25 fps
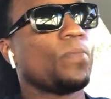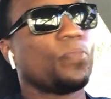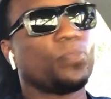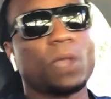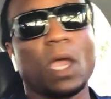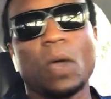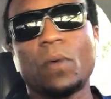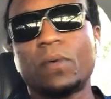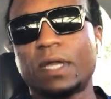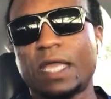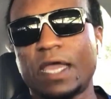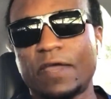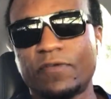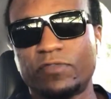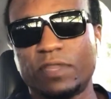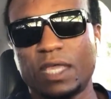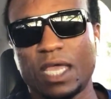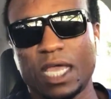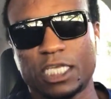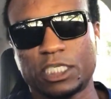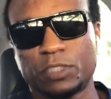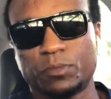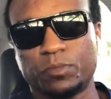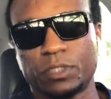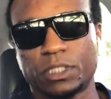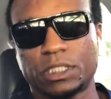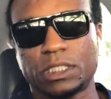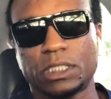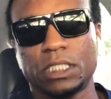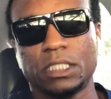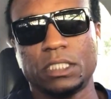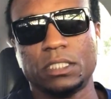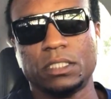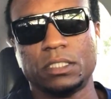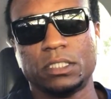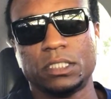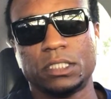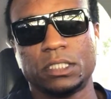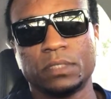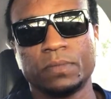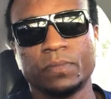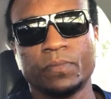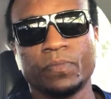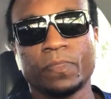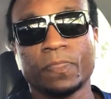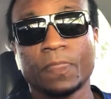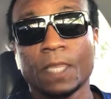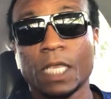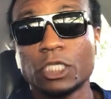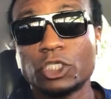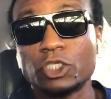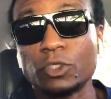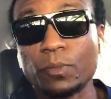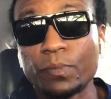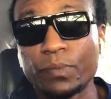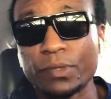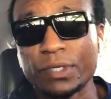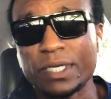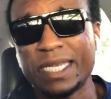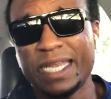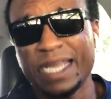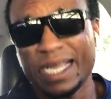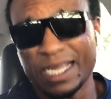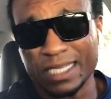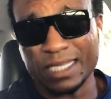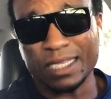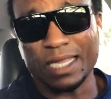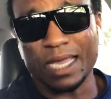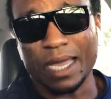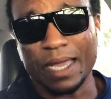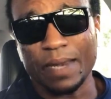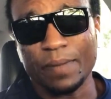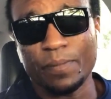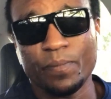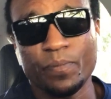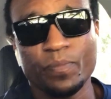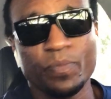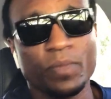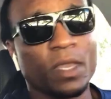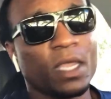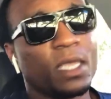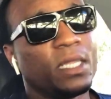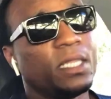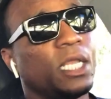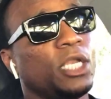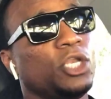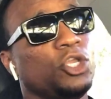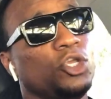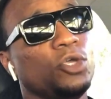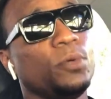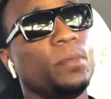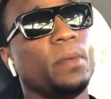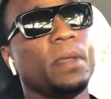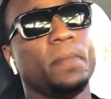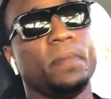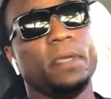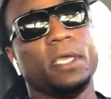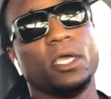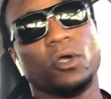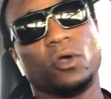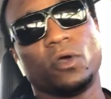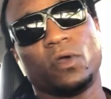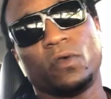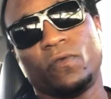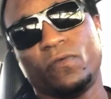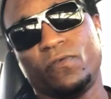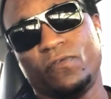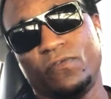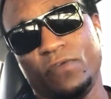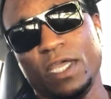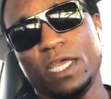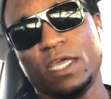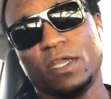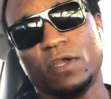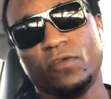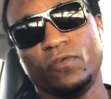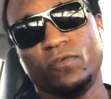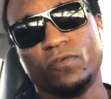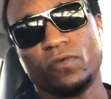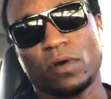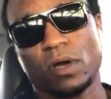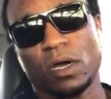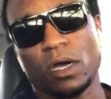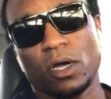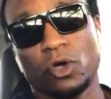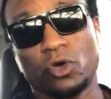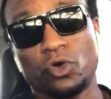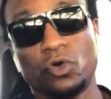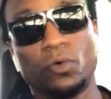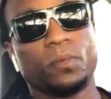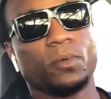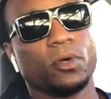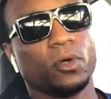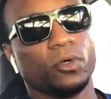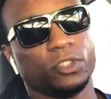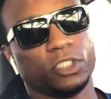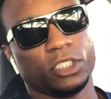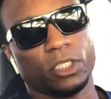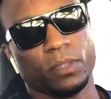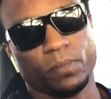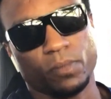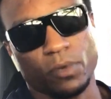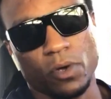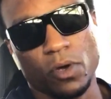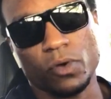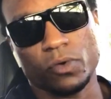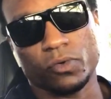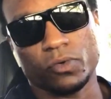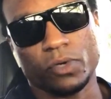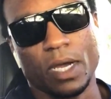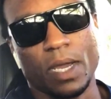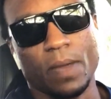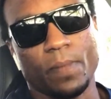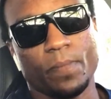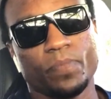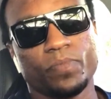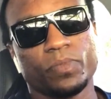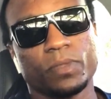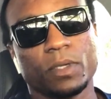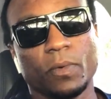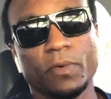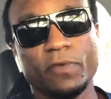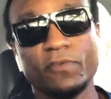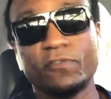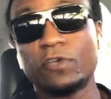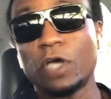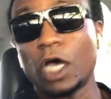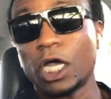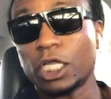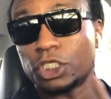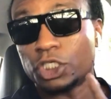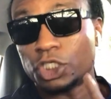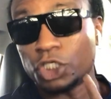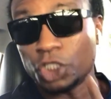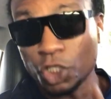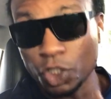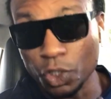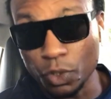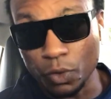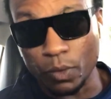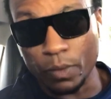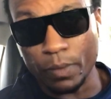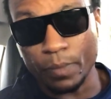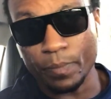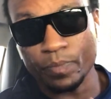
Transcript: I want to have the expertise to predict that, then you may be a good fit for our group coaching program. We've got two.